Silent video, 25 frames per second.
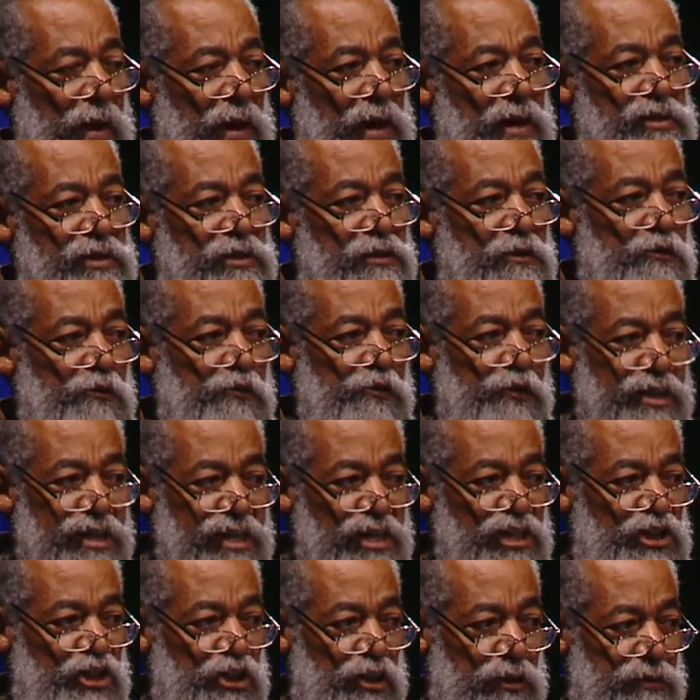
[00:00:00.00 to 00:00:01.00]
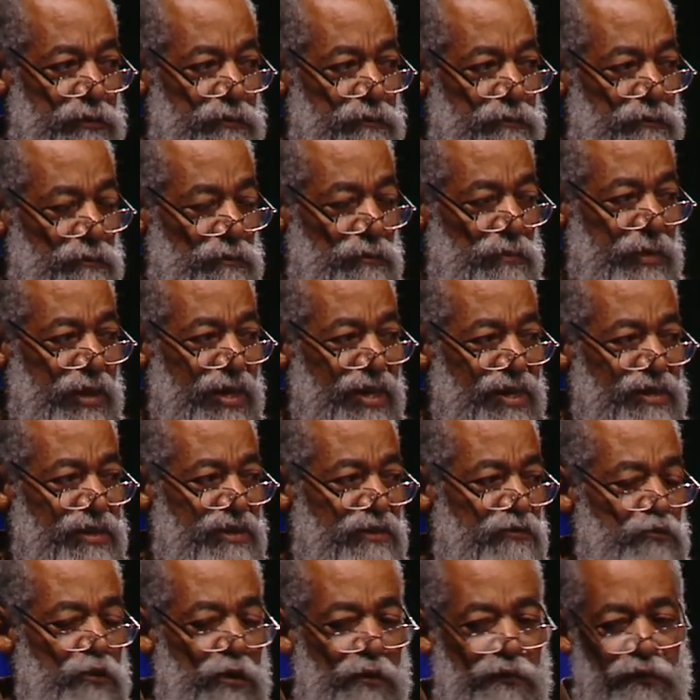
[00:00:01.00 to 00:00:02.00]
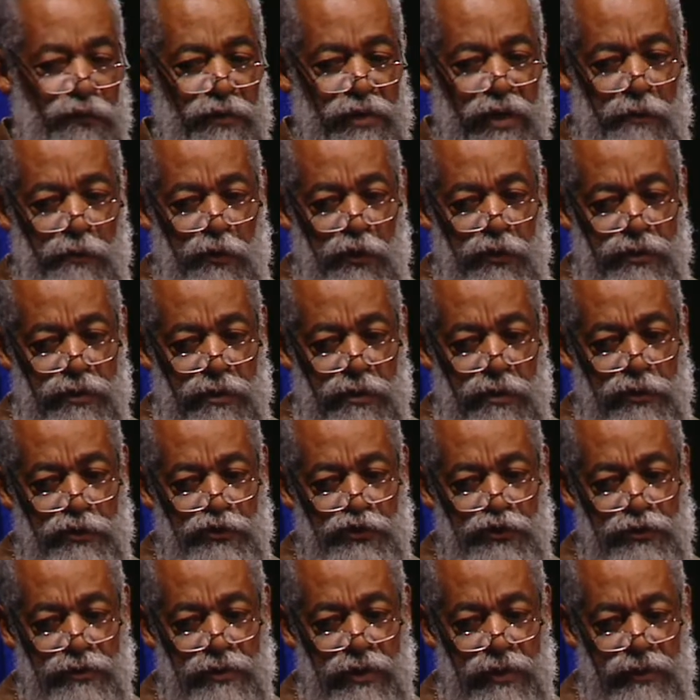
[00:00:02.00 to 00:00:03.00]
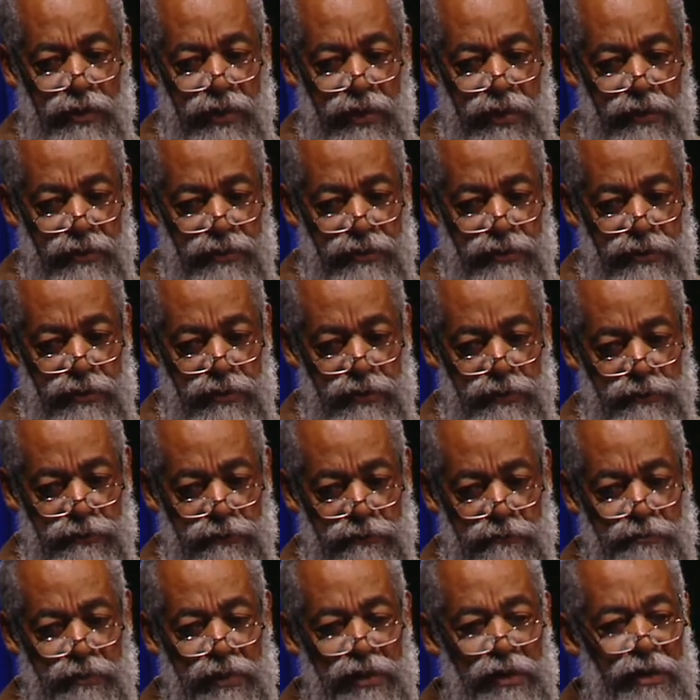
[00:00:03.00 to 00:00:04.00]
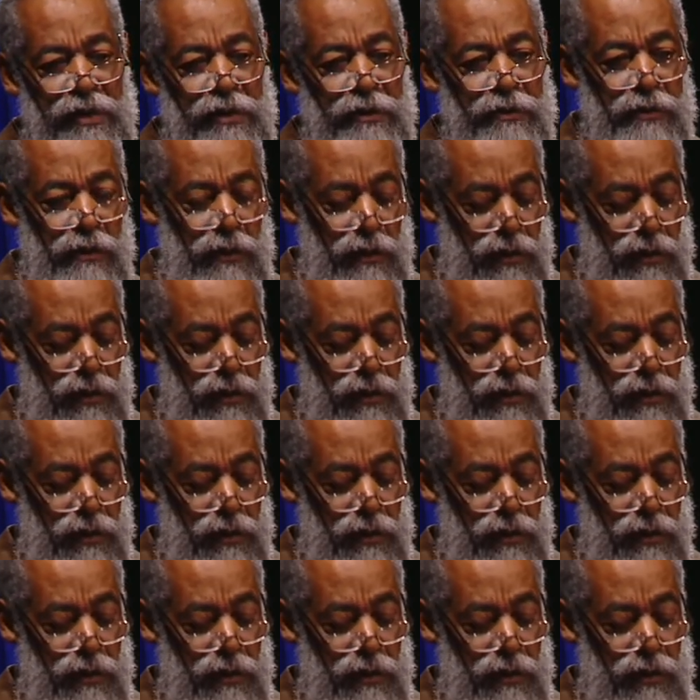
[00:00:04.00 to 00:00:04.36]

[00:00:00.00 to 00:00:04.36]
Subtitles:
as a region is roughly about $180 million